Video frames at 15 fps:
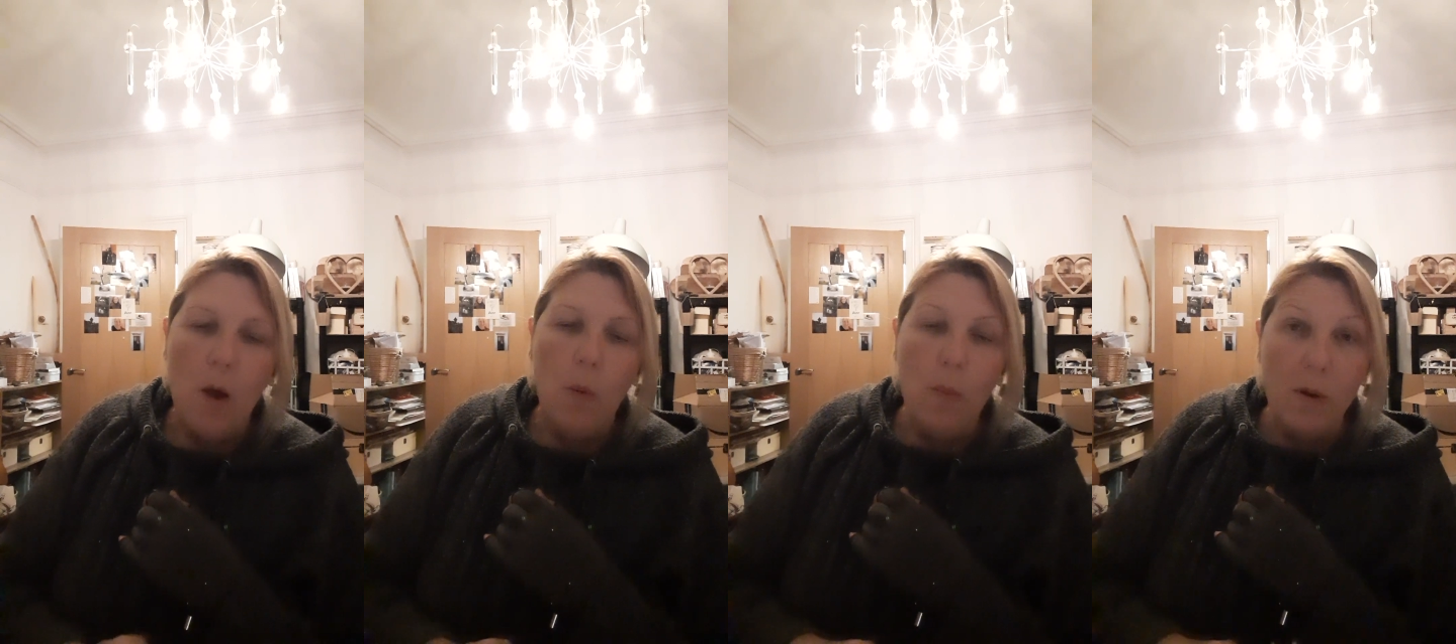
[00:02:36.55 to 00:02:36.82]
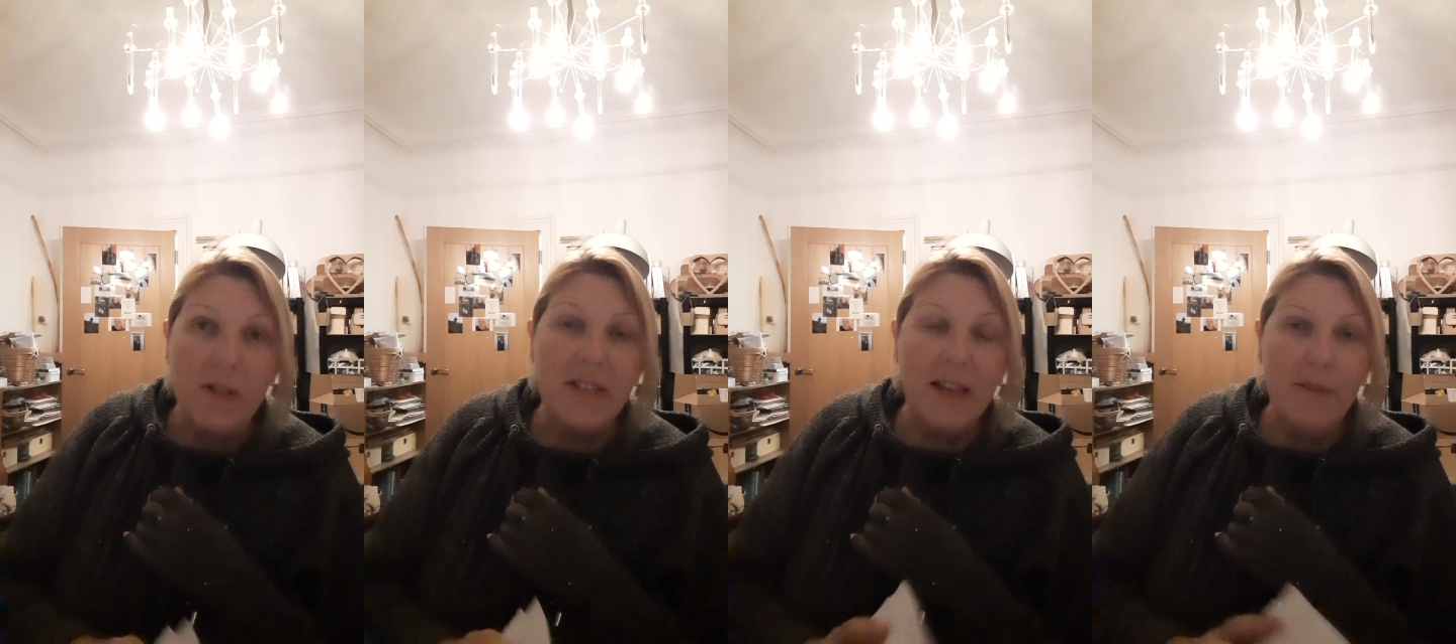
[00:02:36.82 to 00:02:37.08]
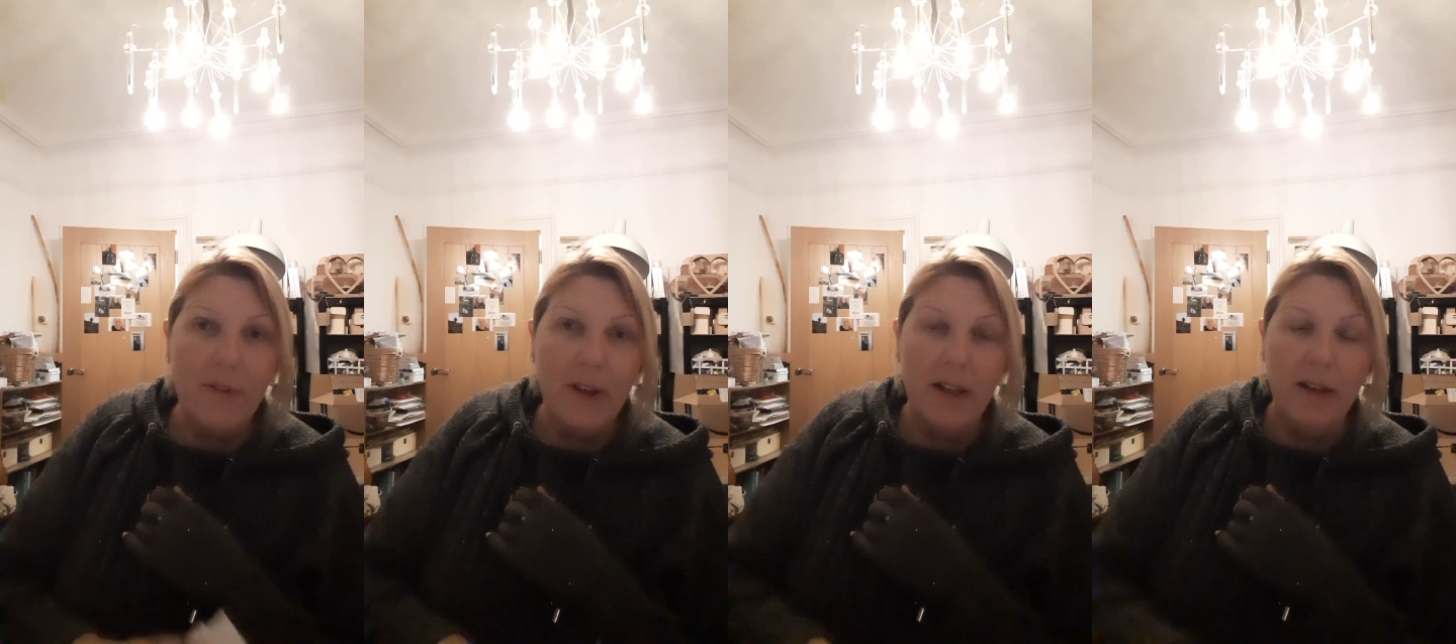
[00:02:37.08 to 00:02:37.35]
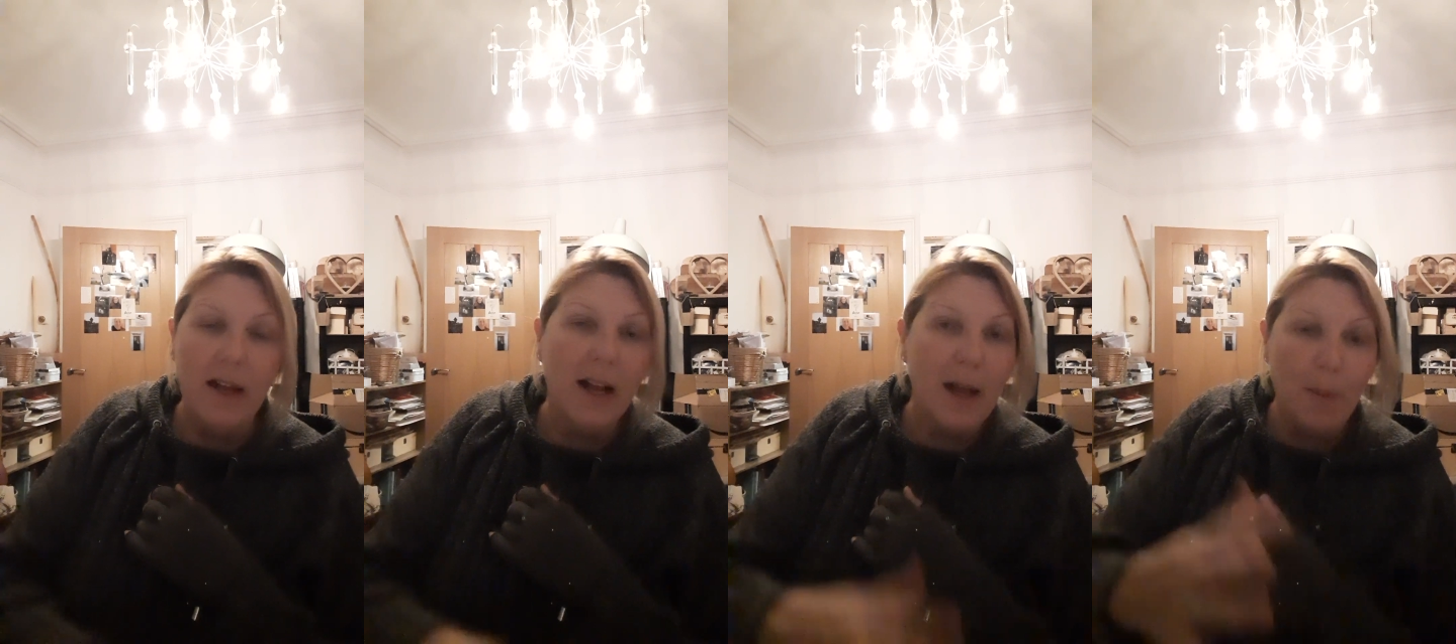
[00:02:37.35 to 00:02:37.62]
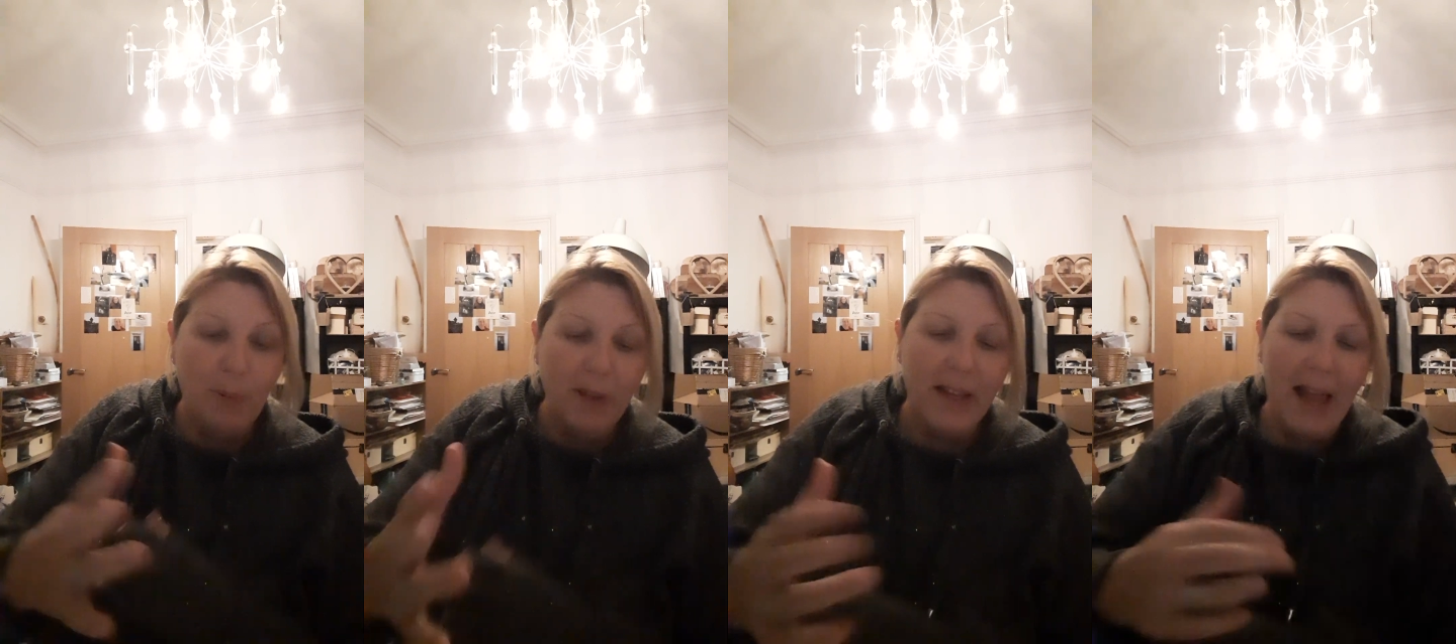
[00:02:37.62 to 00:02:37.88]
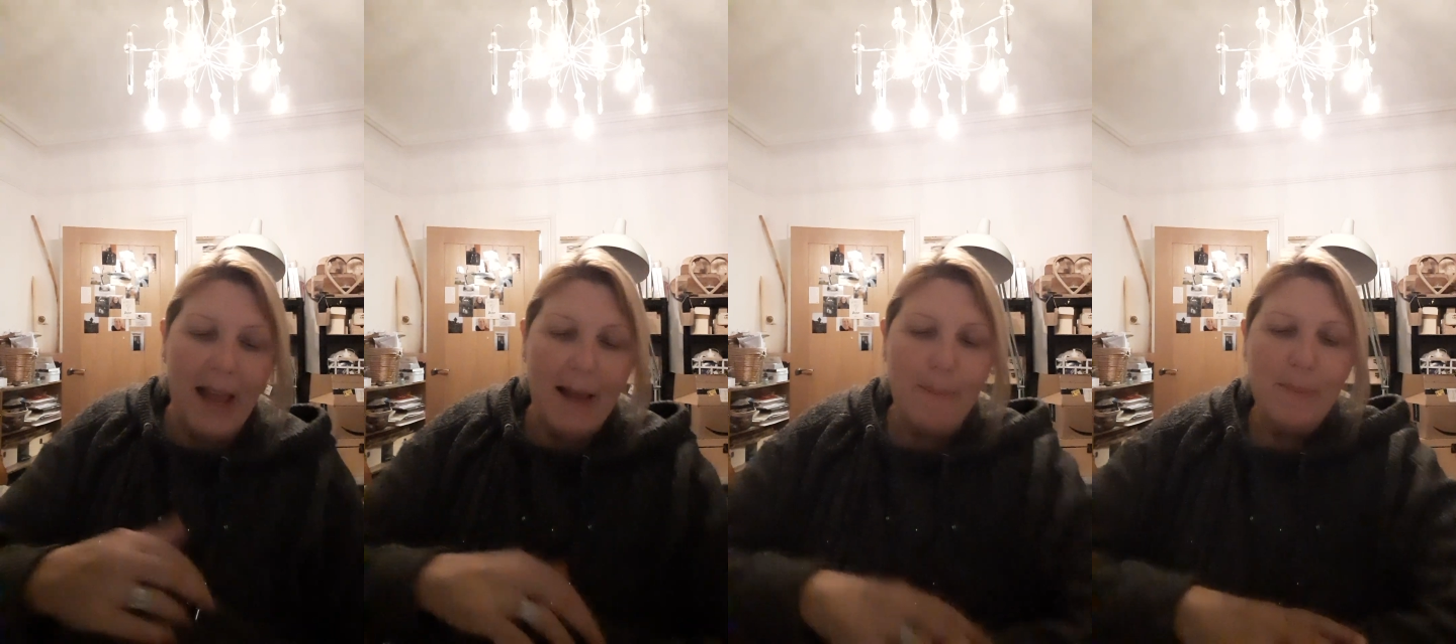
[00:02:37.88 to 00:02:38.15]
was given a couple of
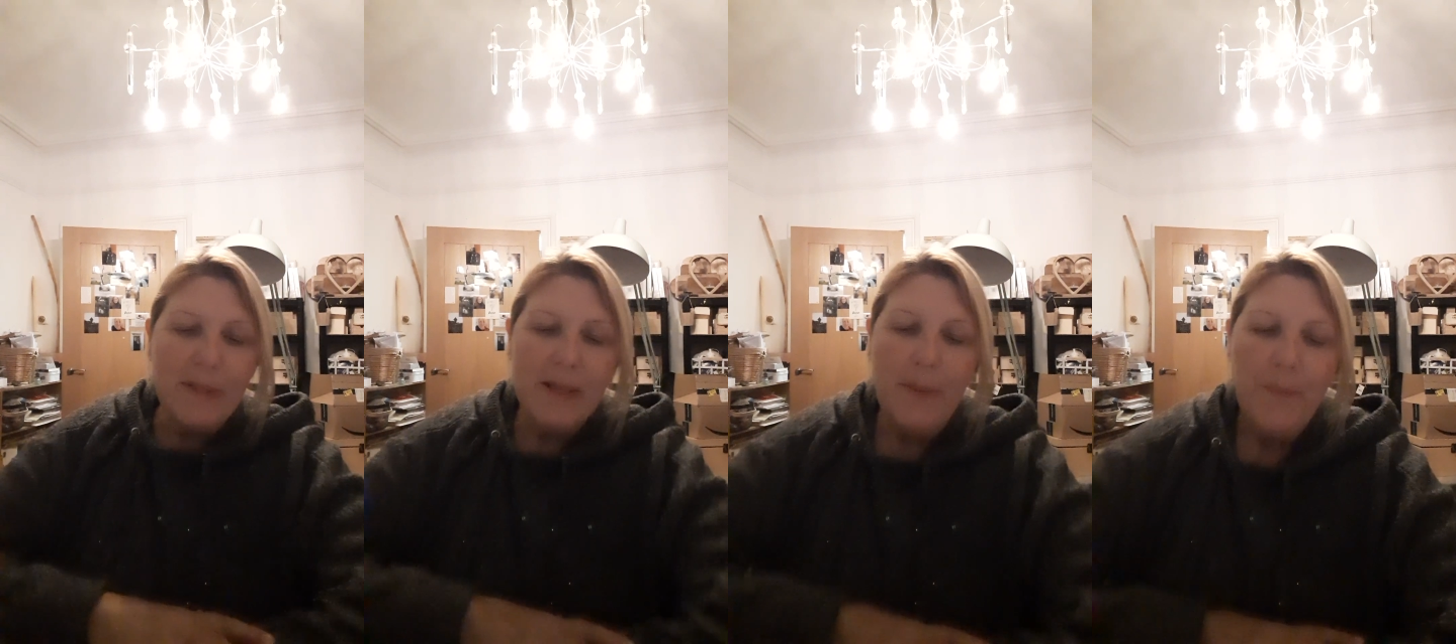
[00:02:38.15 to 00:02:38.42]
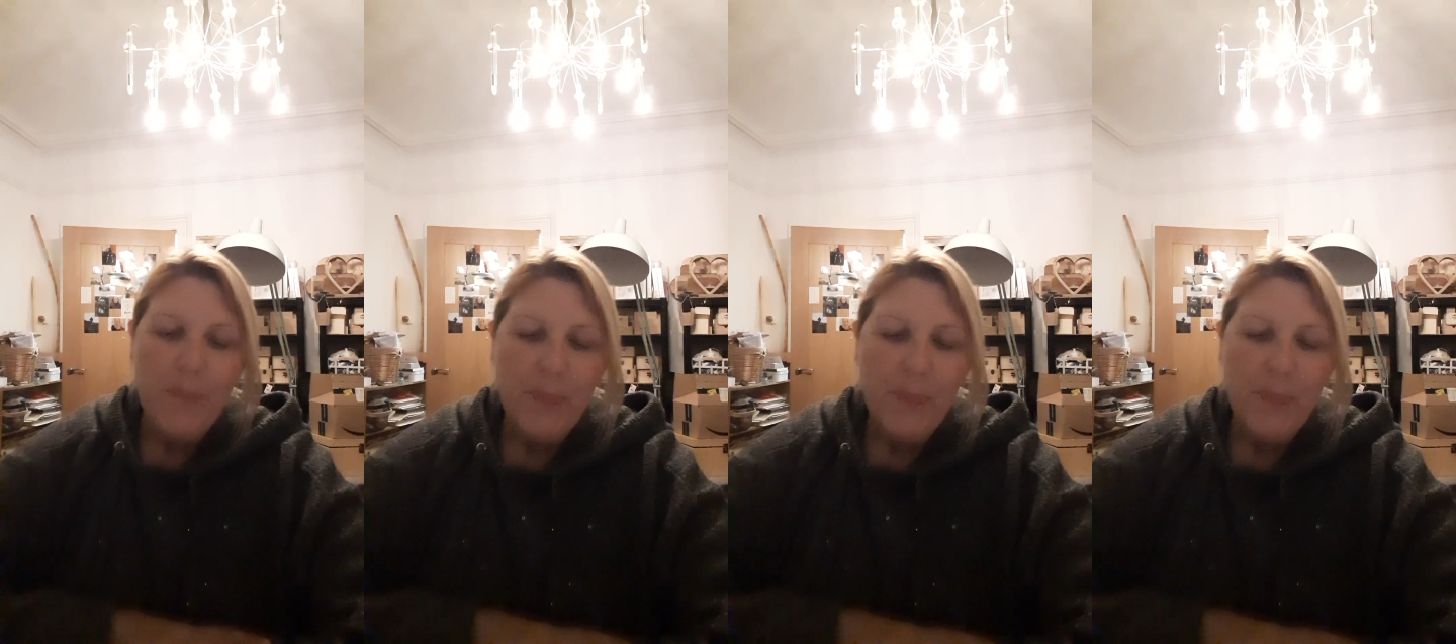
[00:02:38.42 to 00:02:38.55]
games,